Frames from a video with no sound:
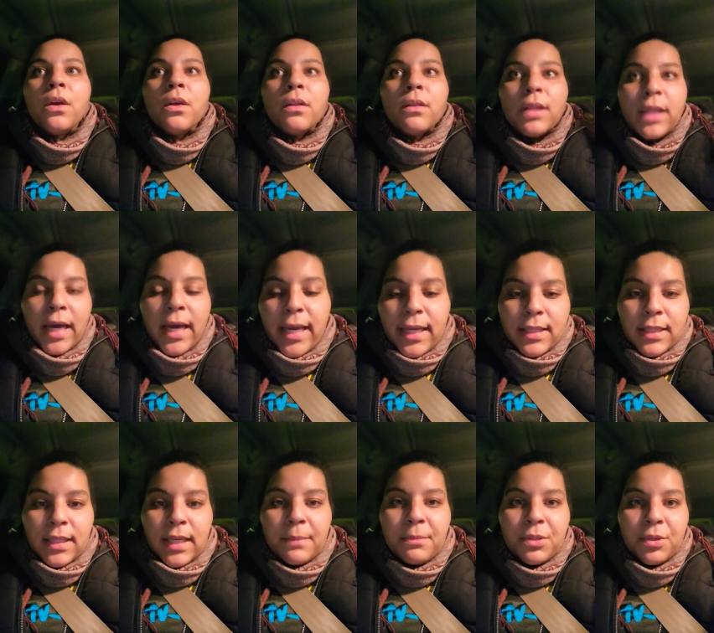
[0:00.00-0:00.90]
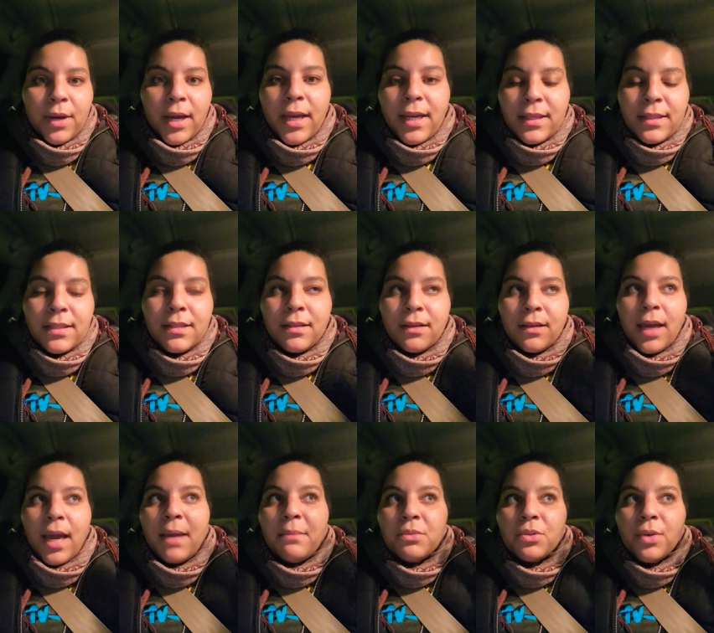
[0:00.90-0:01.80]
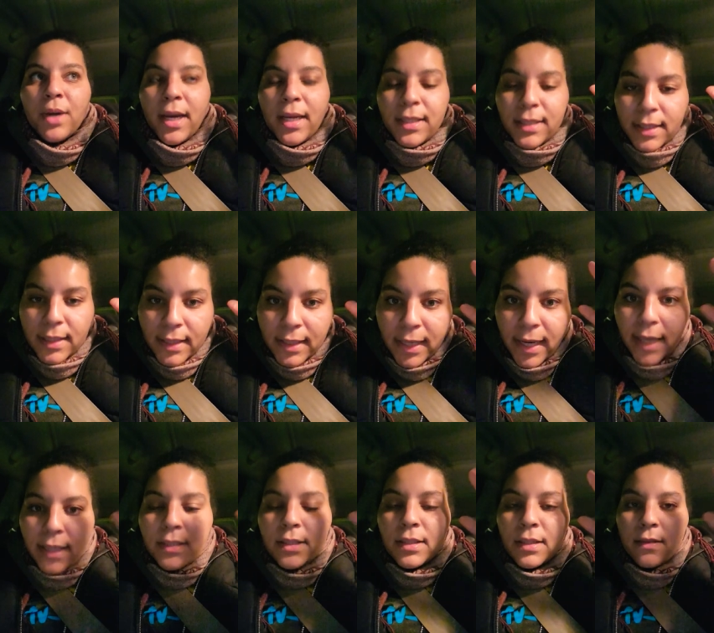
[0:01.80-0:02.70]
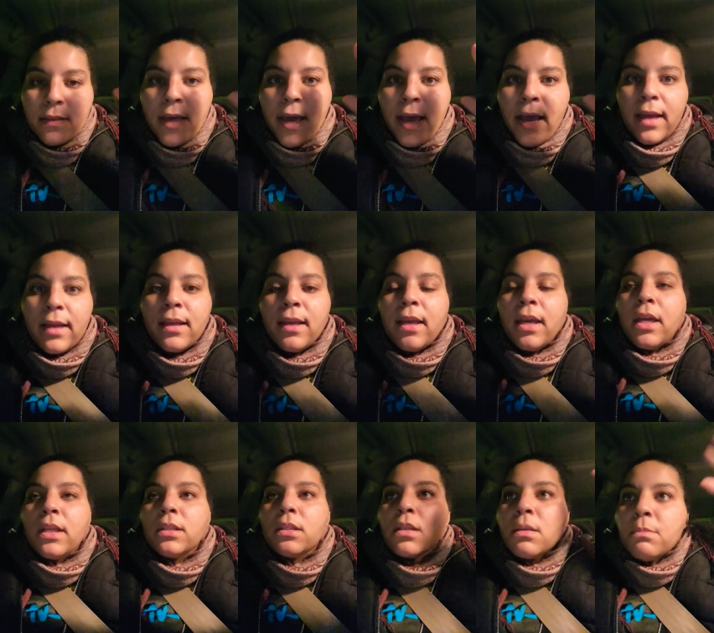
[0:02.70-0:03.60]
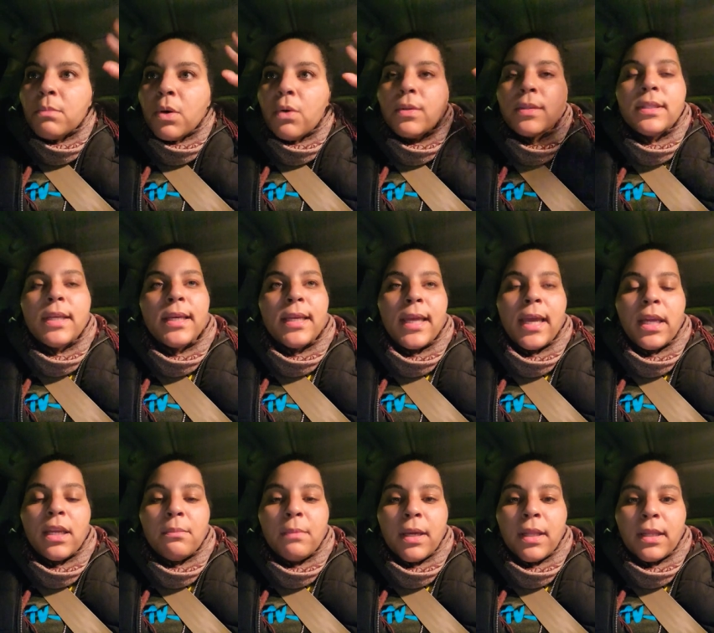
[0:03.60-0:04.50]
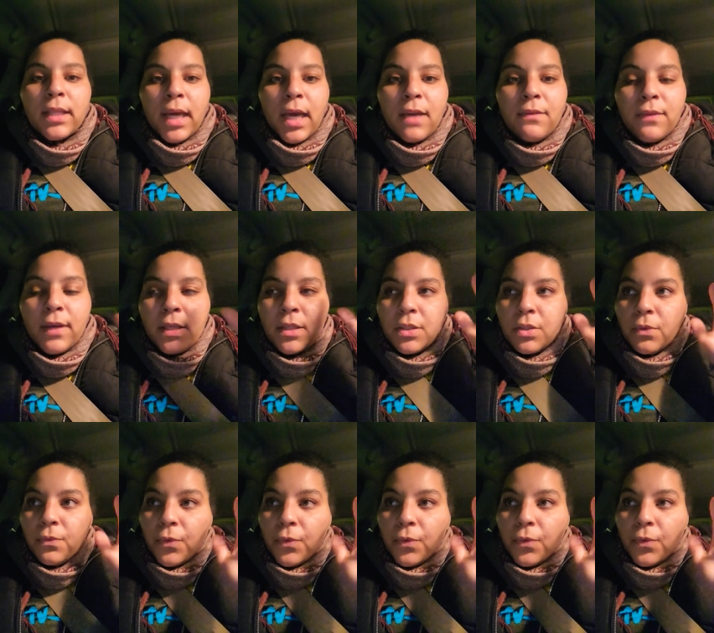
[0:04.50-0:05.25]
light and i'm trying to i'm trying to get to that to the most i can in my life and to